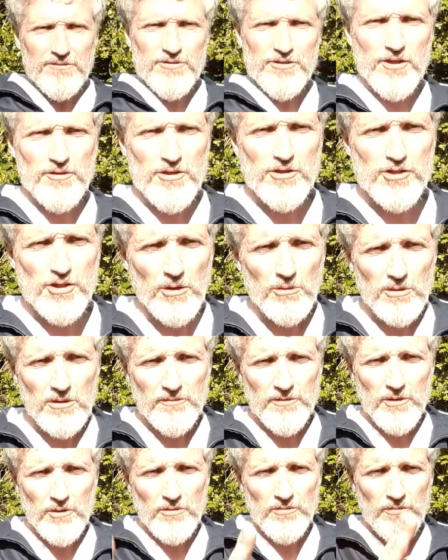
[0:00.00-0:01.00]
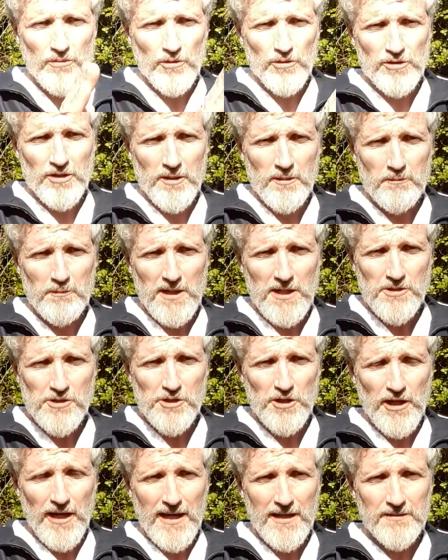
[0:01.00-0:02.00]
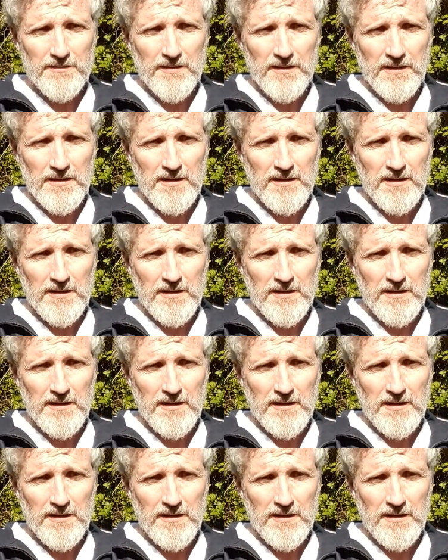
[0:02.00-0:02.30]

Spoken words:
so the sole of your foot meets your hand.